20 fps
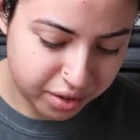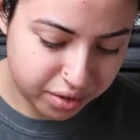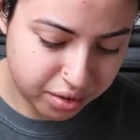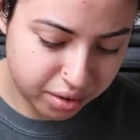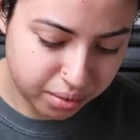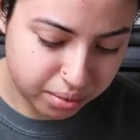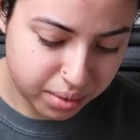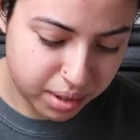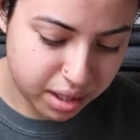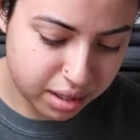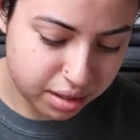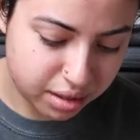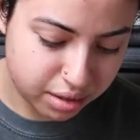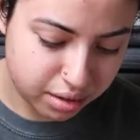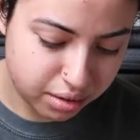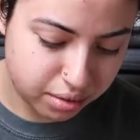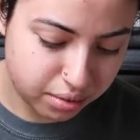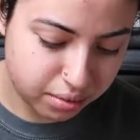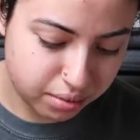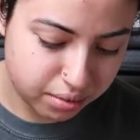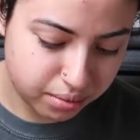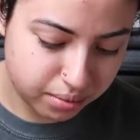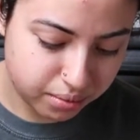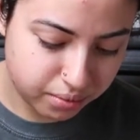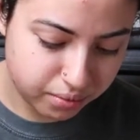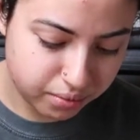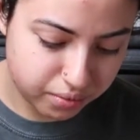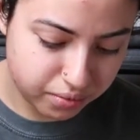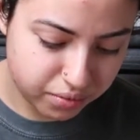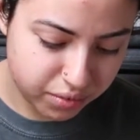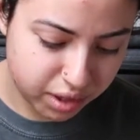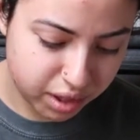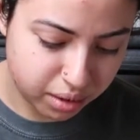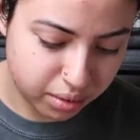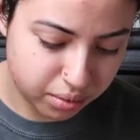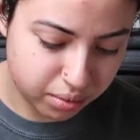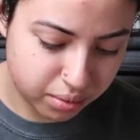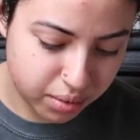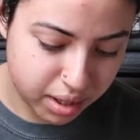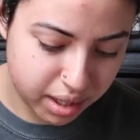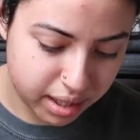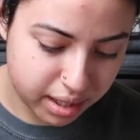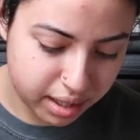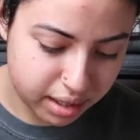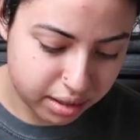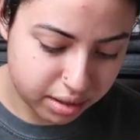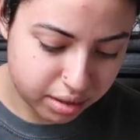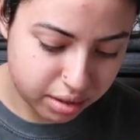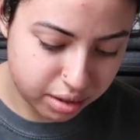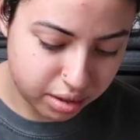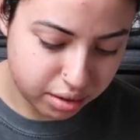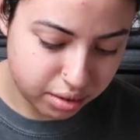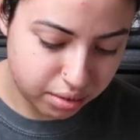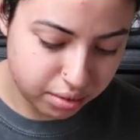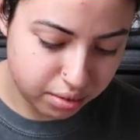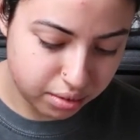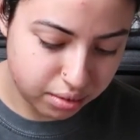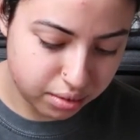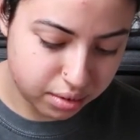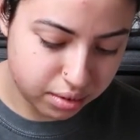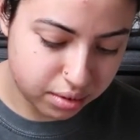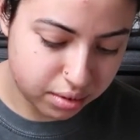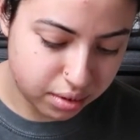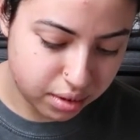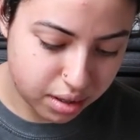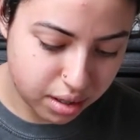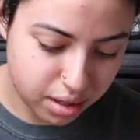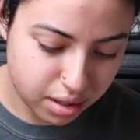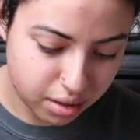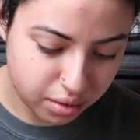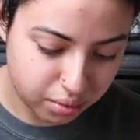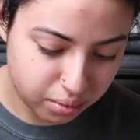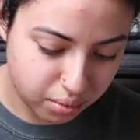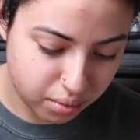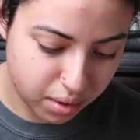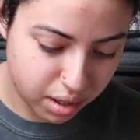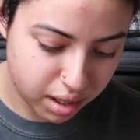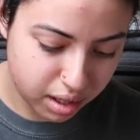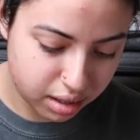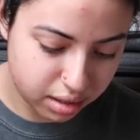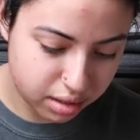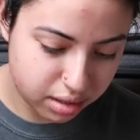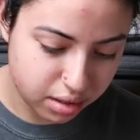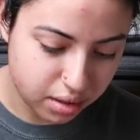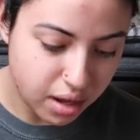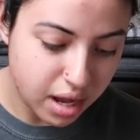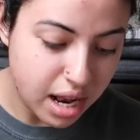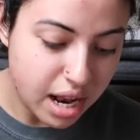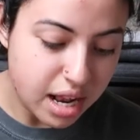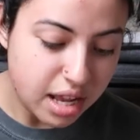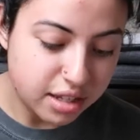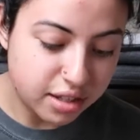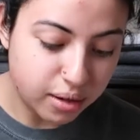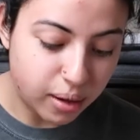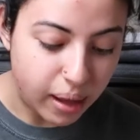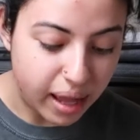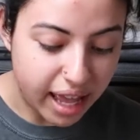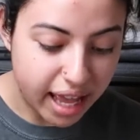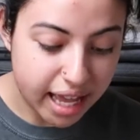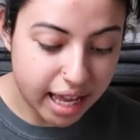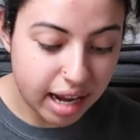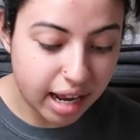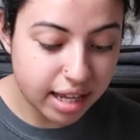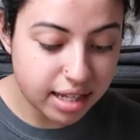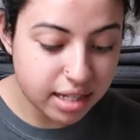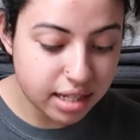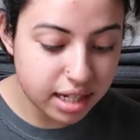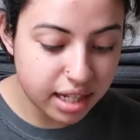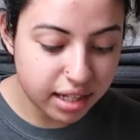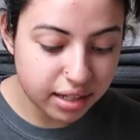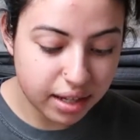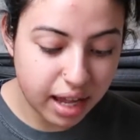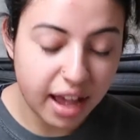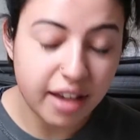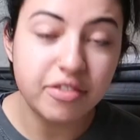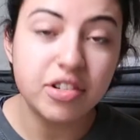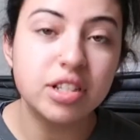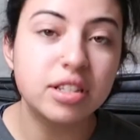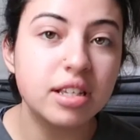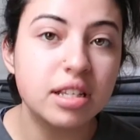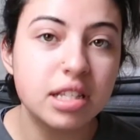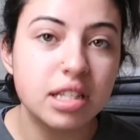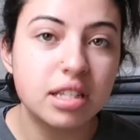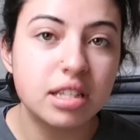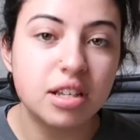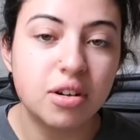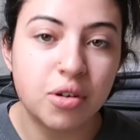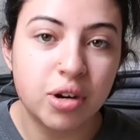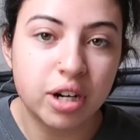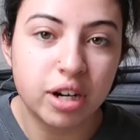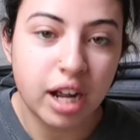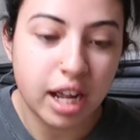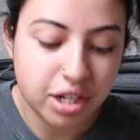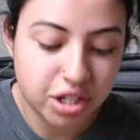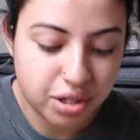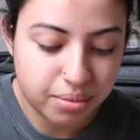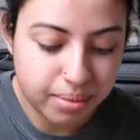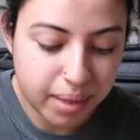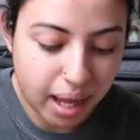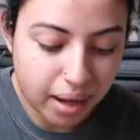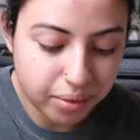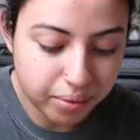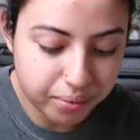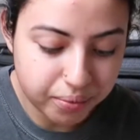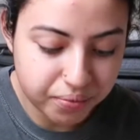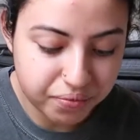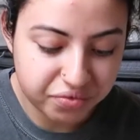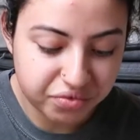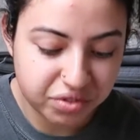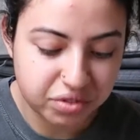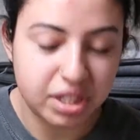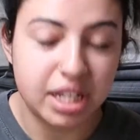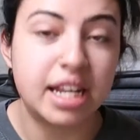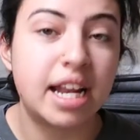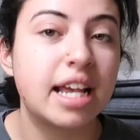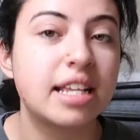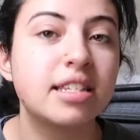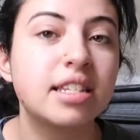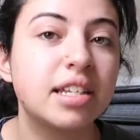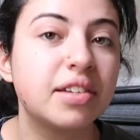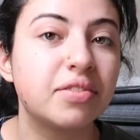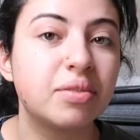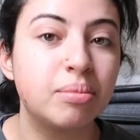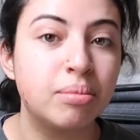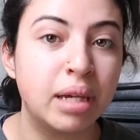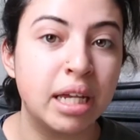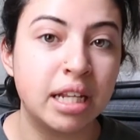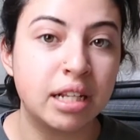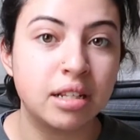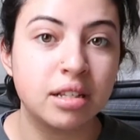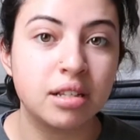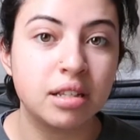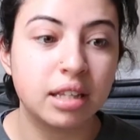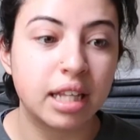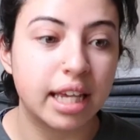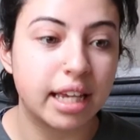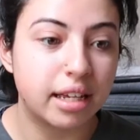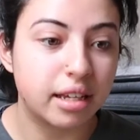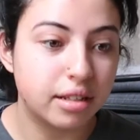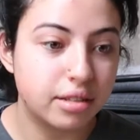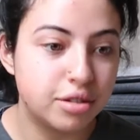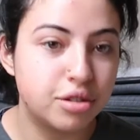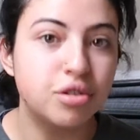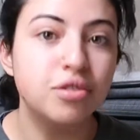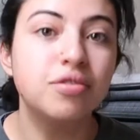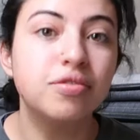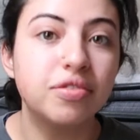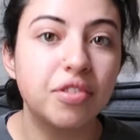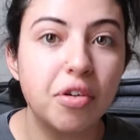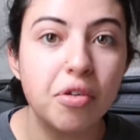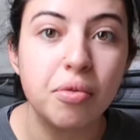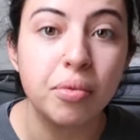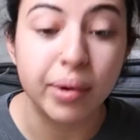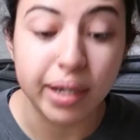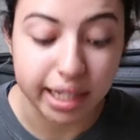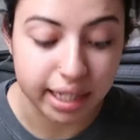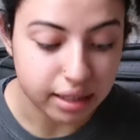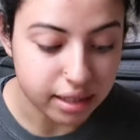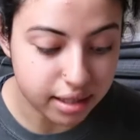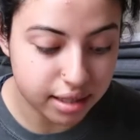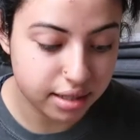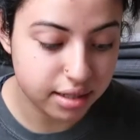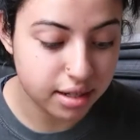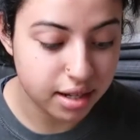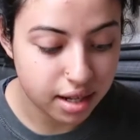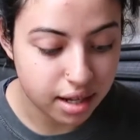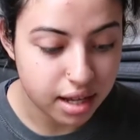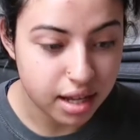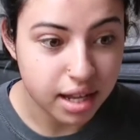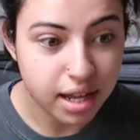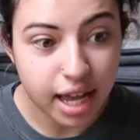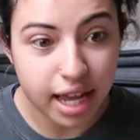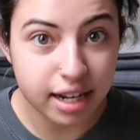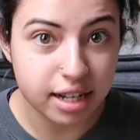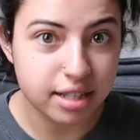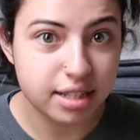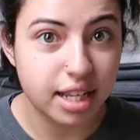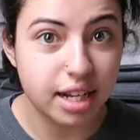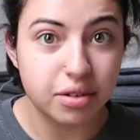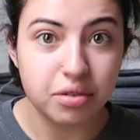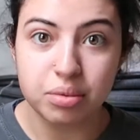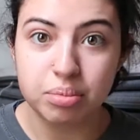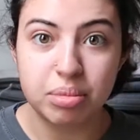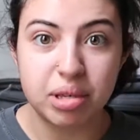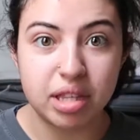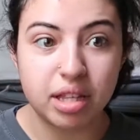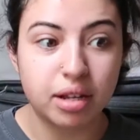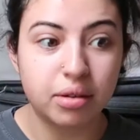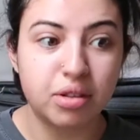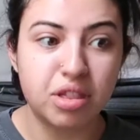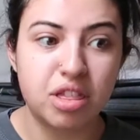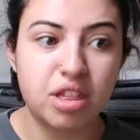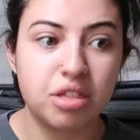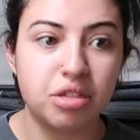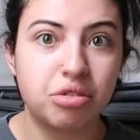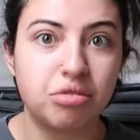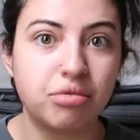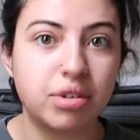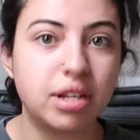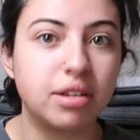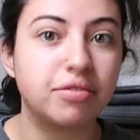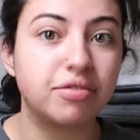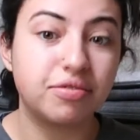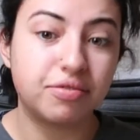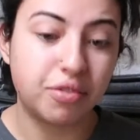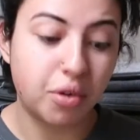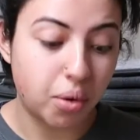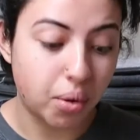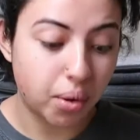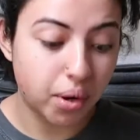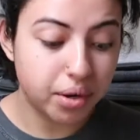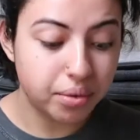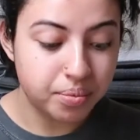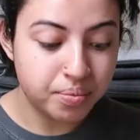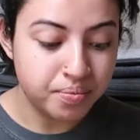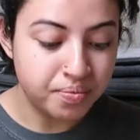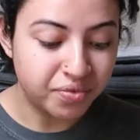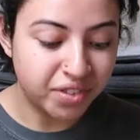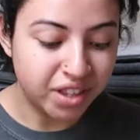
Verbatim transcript: so one two one two one two so it hasn't ever since the order got shipped out it hasn't even been like two full weeks and it said it would be there within three to four